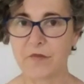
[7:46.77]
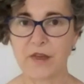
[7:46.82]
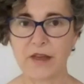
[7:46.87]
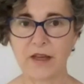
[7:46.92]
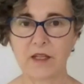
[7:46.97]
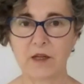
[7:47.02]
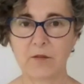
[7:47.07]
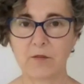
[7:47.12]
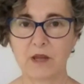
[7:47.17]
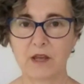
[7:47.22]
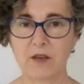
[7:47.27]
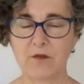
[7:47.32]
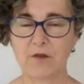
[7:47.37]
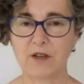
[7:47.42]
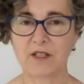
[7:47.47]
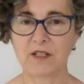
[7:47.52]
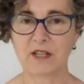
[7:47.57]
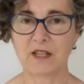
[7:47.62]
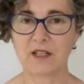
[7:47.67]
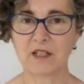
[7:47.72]
that can be a
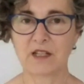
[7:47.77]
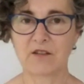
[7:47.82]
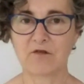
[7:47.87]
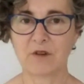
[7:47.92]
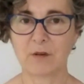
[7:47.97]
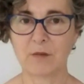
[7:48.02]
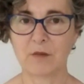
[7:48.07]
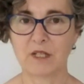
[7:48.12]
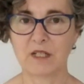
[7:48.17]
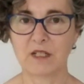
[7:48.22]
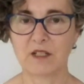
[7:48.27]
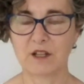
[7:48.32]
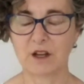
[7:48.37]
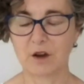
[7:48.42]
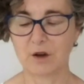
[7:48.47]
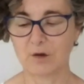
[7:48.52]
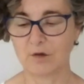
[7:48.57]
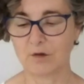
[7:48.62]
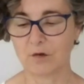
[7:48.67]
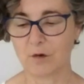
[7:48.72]
fantastic remedy to
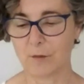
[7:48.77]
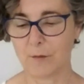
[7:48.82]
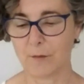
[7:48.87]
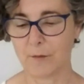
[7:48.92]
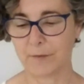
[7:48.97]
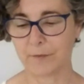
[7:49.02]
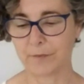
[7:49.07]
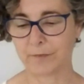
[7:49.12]
go for.